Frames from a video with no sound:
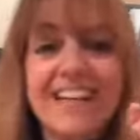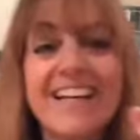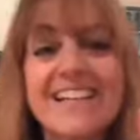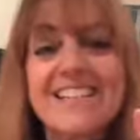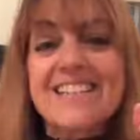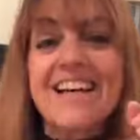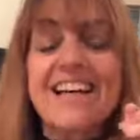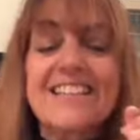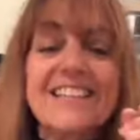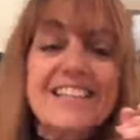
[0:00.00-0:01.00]
It's
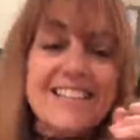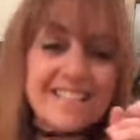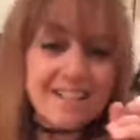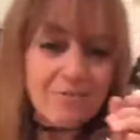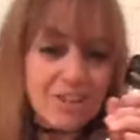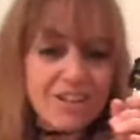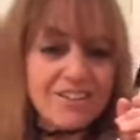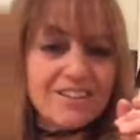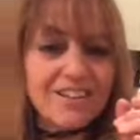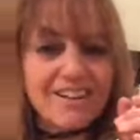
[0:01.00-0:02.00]
a similar
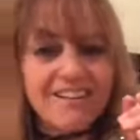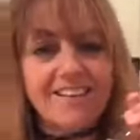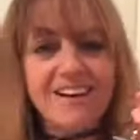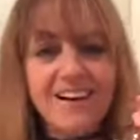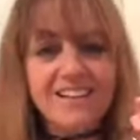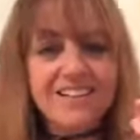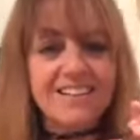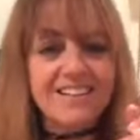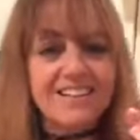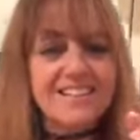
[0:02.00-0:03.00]
liqueur.
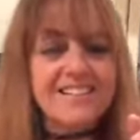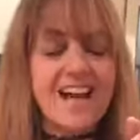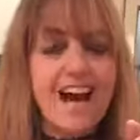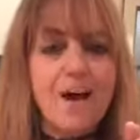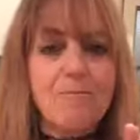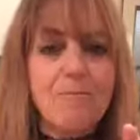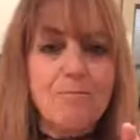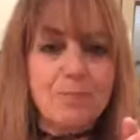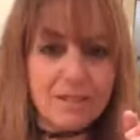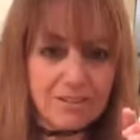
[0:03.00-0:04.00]
It's um,
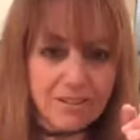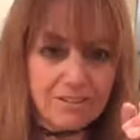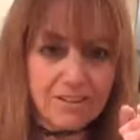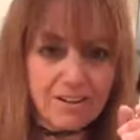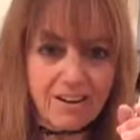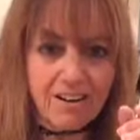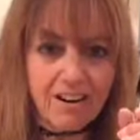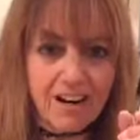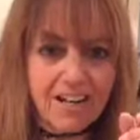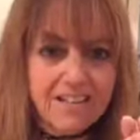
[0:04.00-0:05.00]
bitter
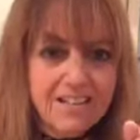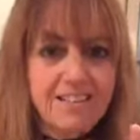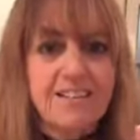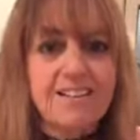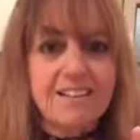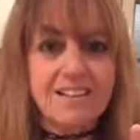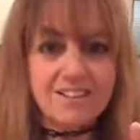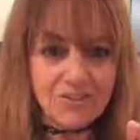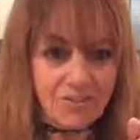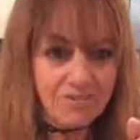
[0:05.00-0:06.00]
liqueur.
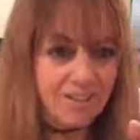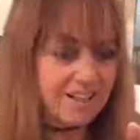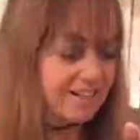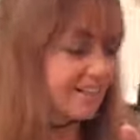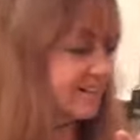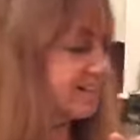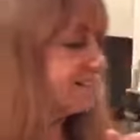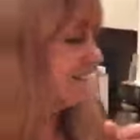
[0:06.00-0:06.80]
It's from Italy.